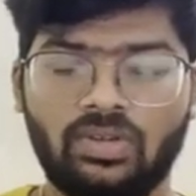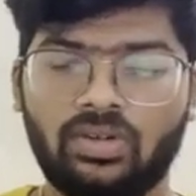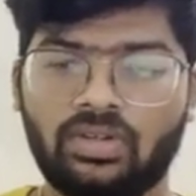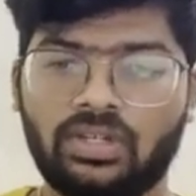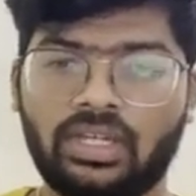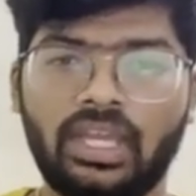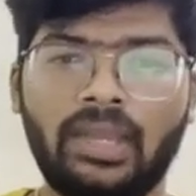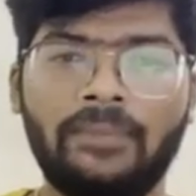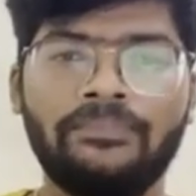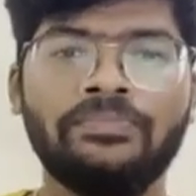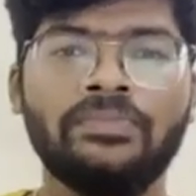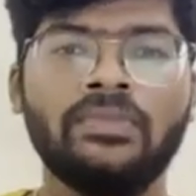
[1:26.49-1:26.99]

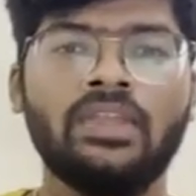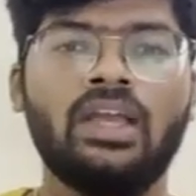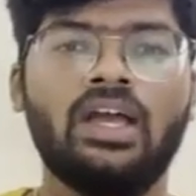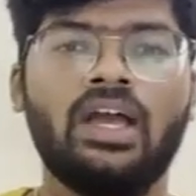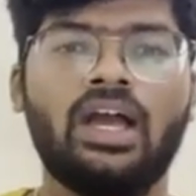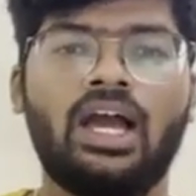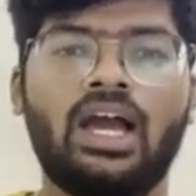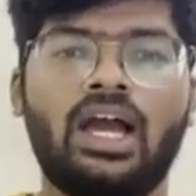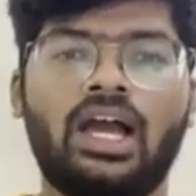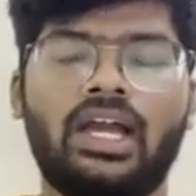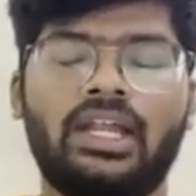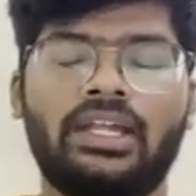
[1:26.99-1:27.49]
Okay,
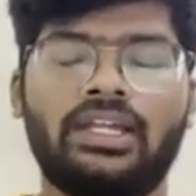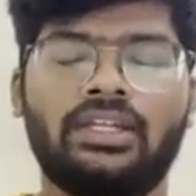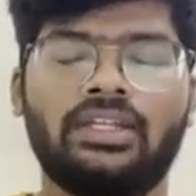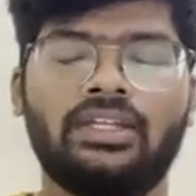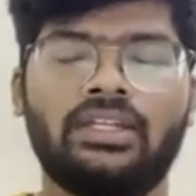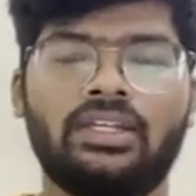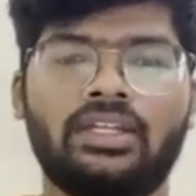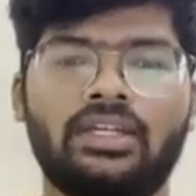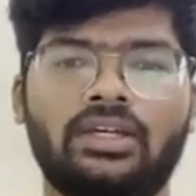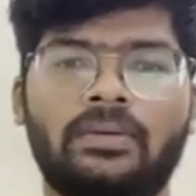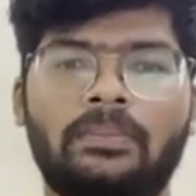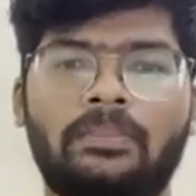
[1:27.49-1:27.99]

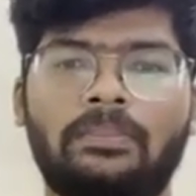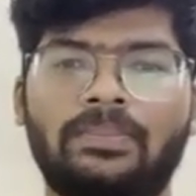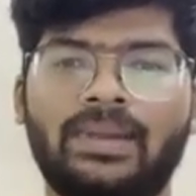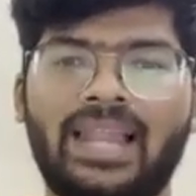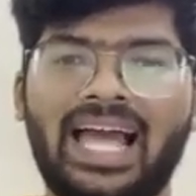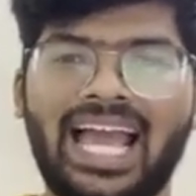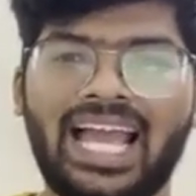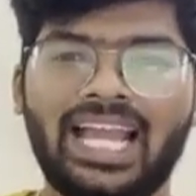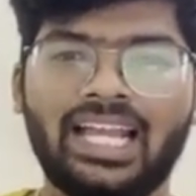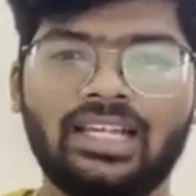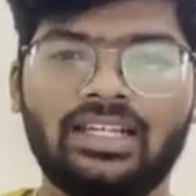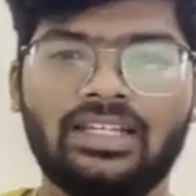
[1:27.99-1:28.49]
and
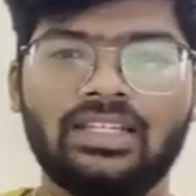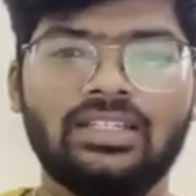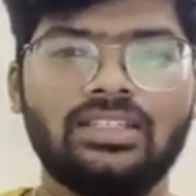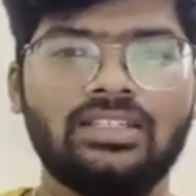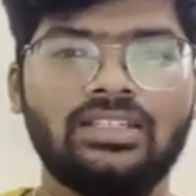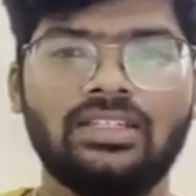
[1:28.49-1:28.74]
plank